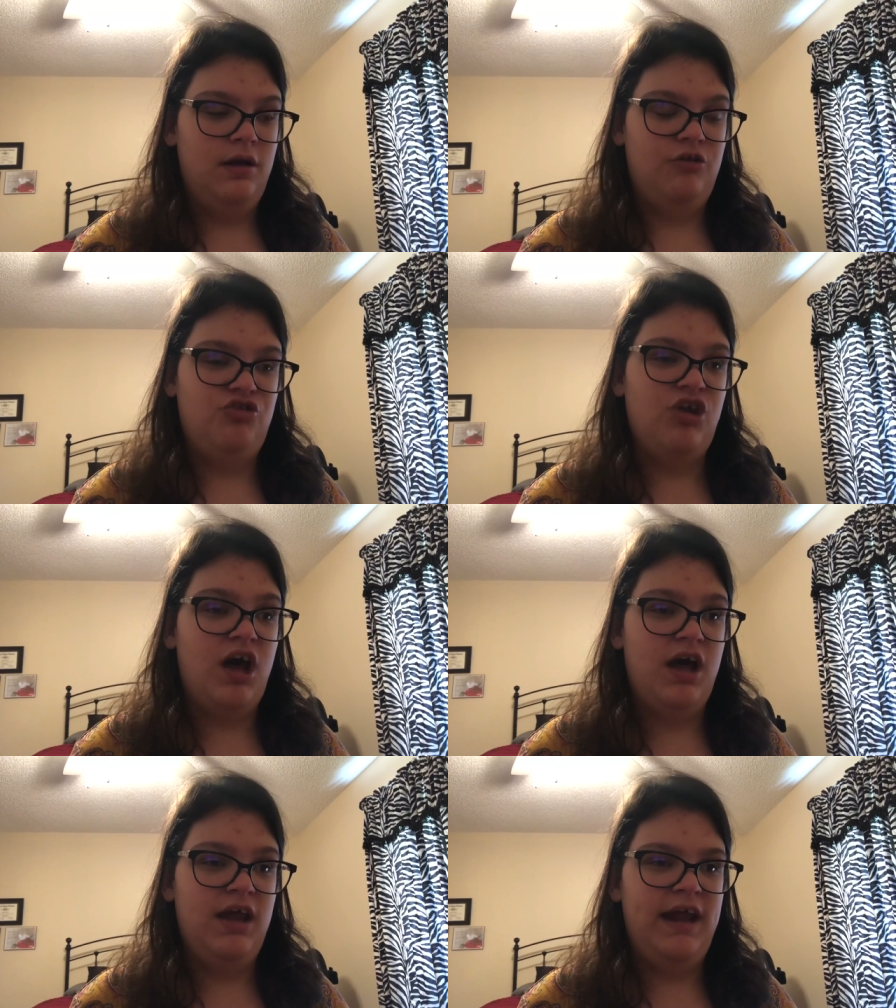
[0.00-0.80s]
A
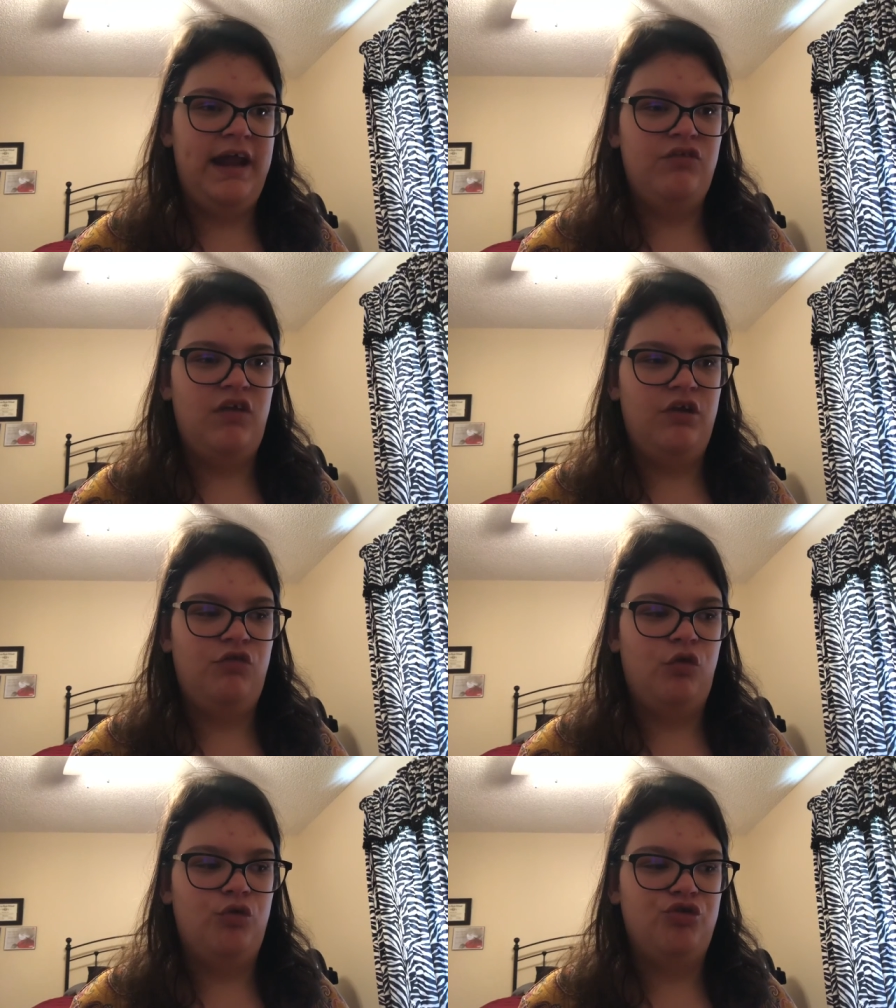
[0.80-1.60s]
shy,
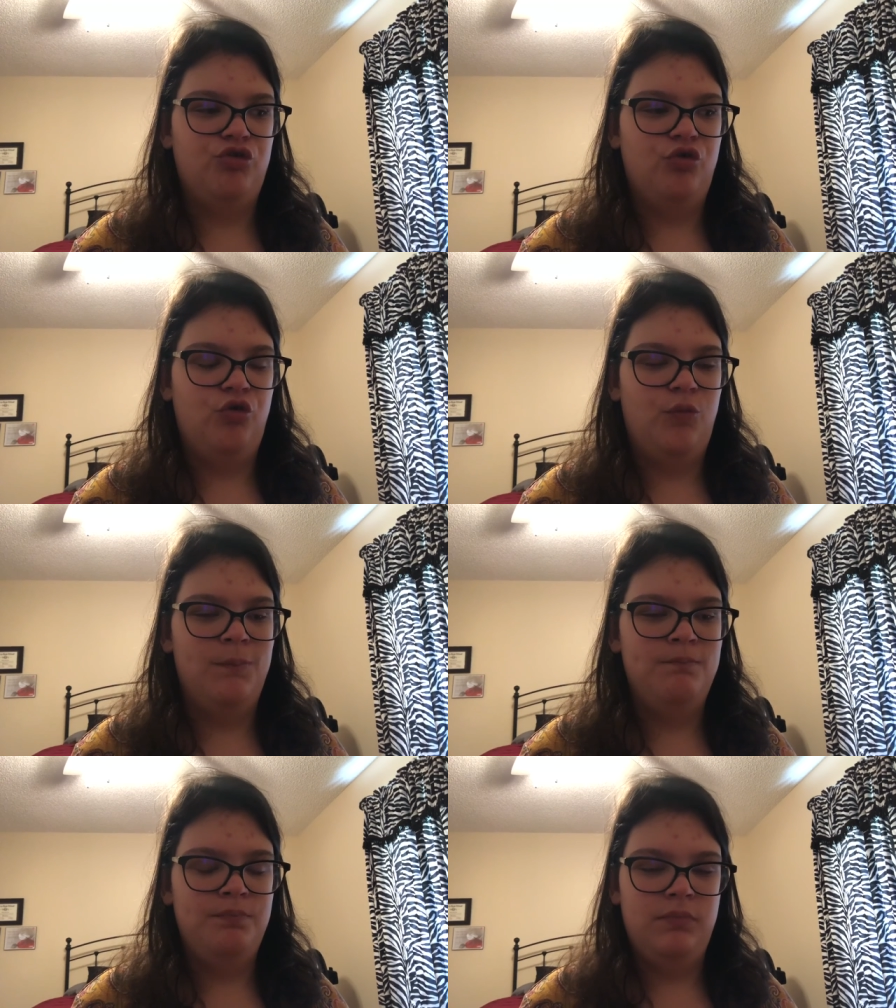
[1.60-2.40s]

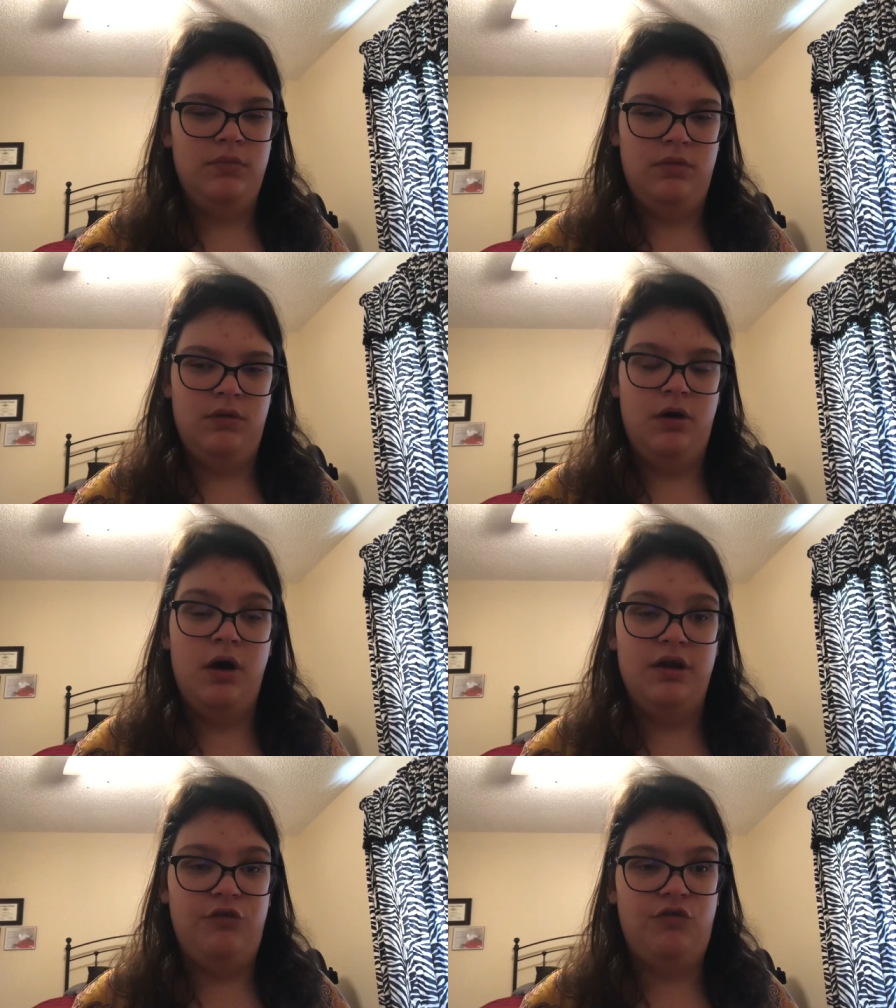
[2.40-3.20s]
antisocial,
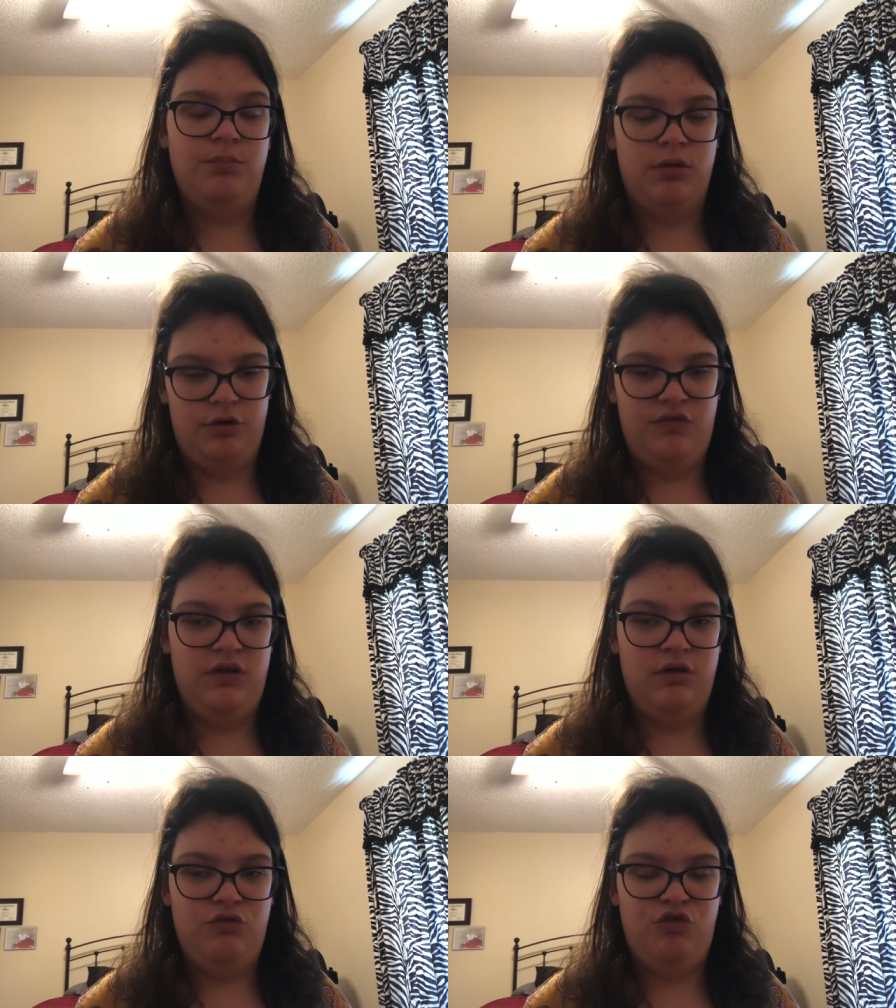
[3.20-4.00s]
honest
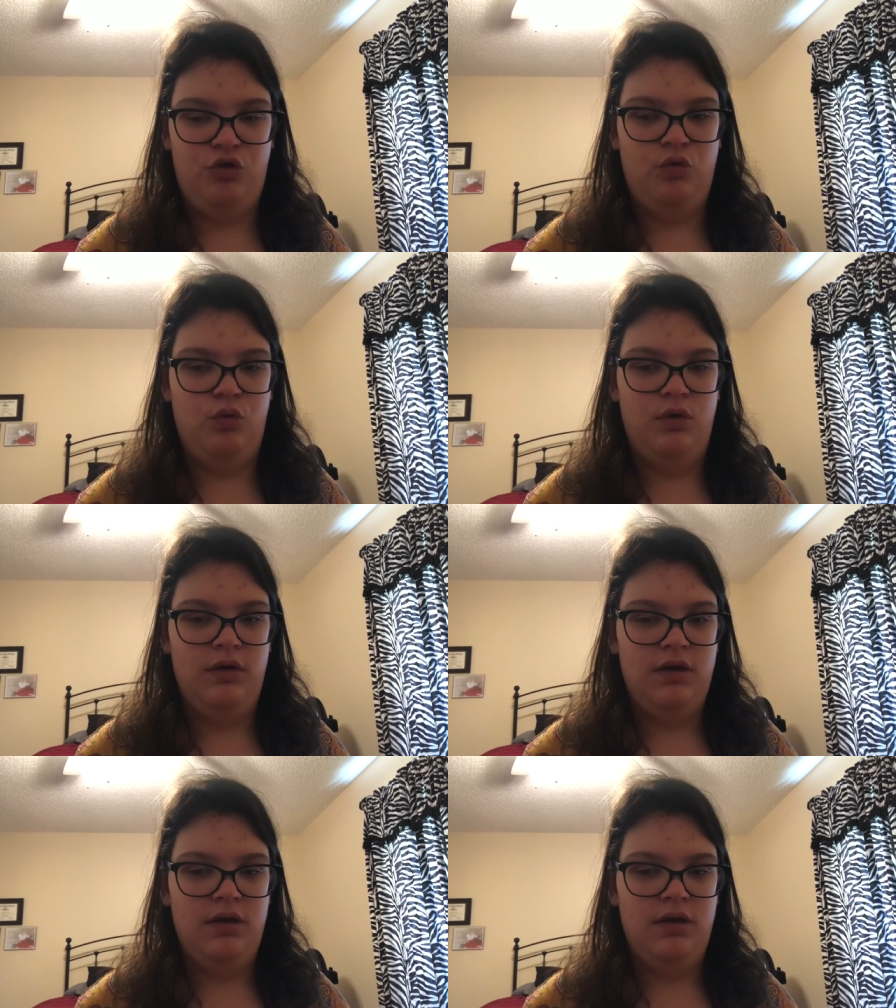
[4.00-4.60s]
person to